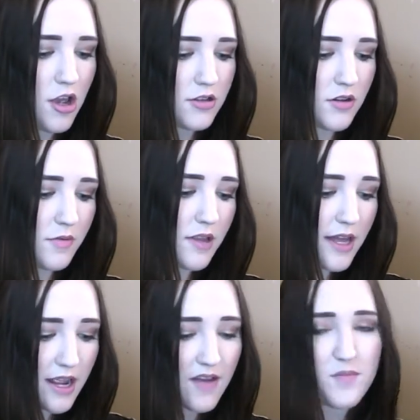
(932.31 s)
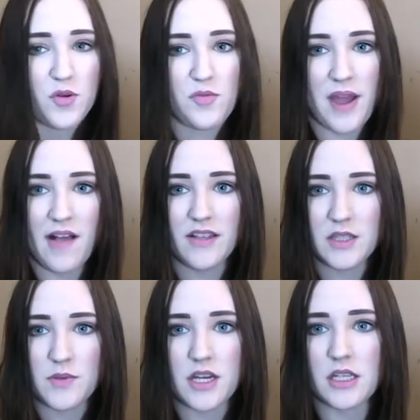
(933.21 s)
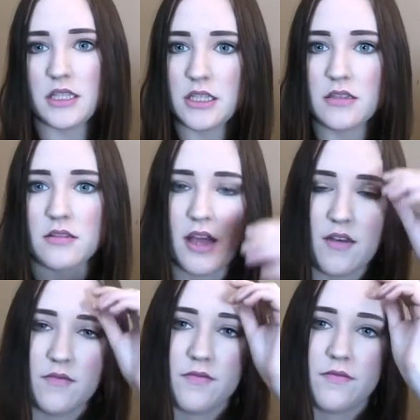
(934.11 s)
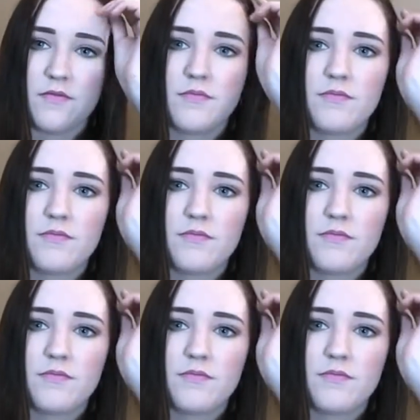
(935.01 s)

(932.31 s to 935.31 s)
So I'm glad I have both palettes because I've,